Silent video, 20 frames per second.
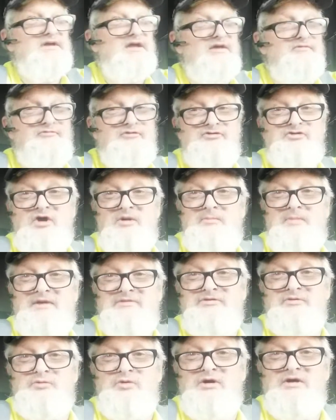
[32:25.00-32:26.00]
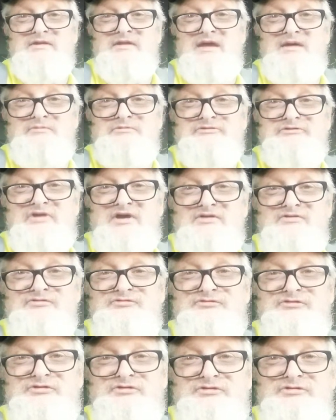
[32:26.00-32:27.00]
If you're talking about the one that was out of
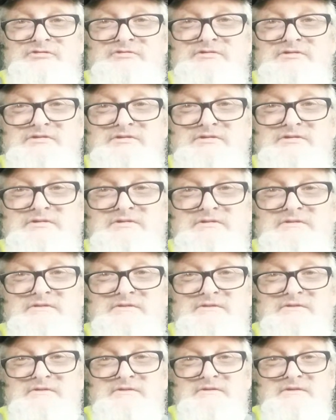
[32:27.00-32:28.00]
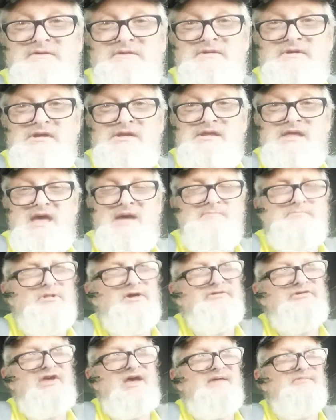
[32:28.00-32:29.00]
fuel, that
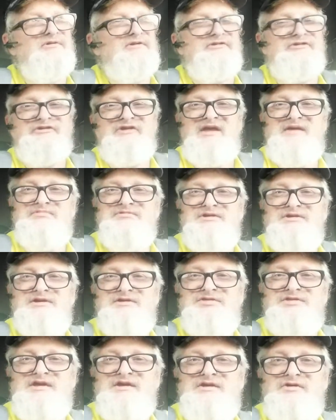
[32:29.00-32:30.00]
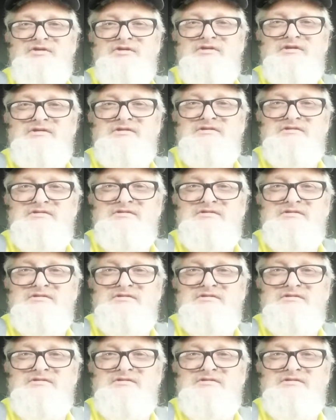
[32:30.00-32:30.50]
must have a safety thing on it.